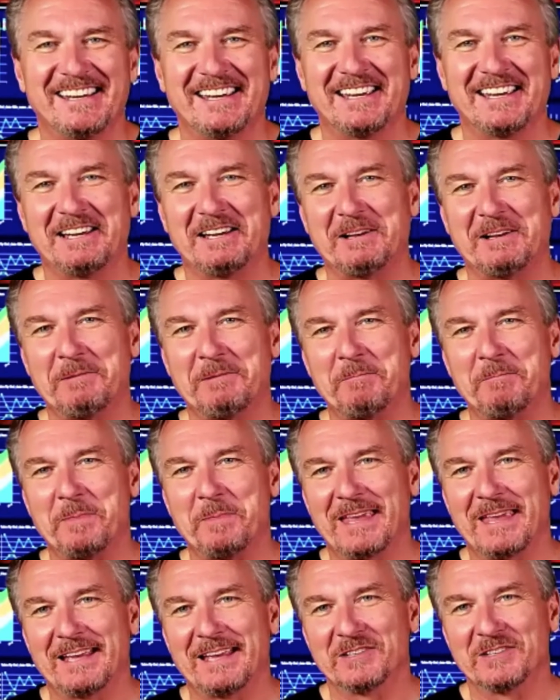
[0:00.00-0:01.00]

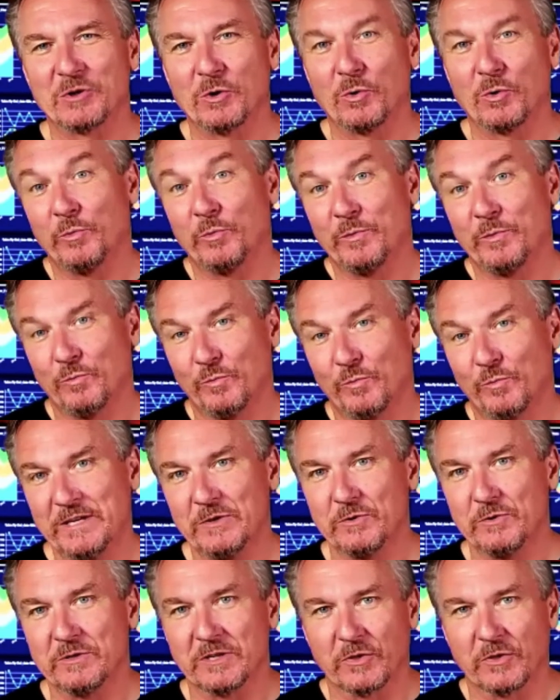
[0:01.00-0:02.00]
And right. So we
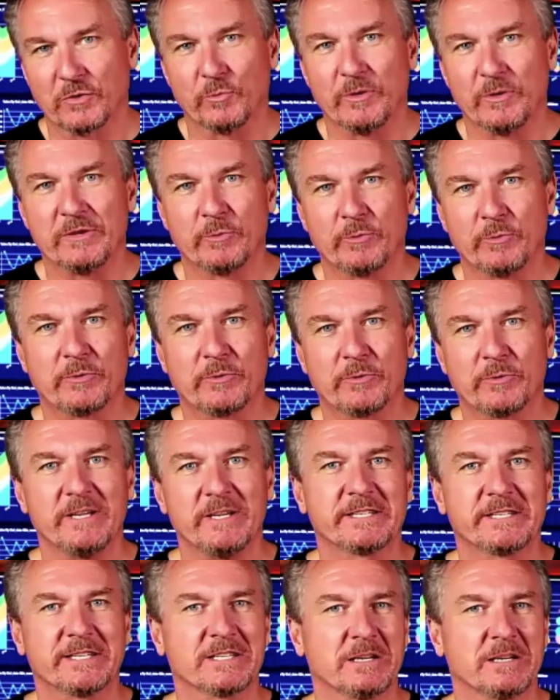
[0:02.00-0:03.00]
use the
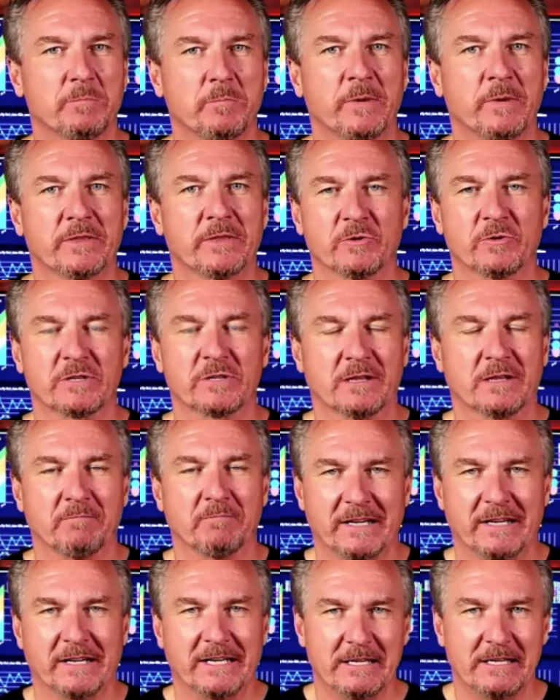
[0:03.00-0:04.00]
3-3-3 system, but there's
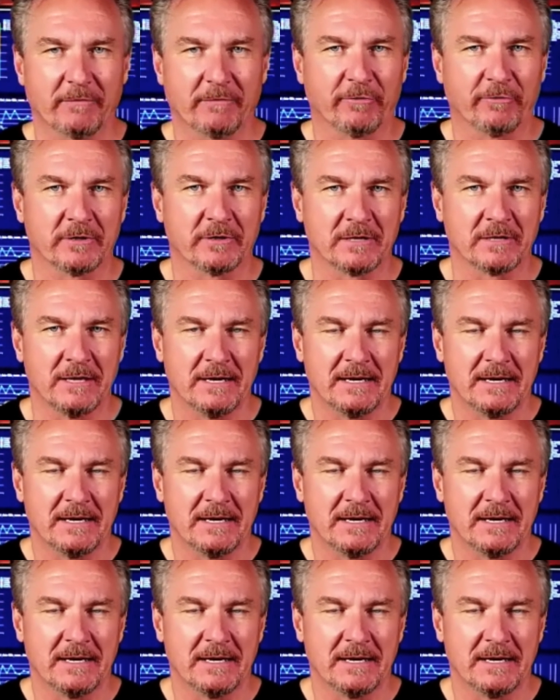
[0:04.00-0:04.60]
many different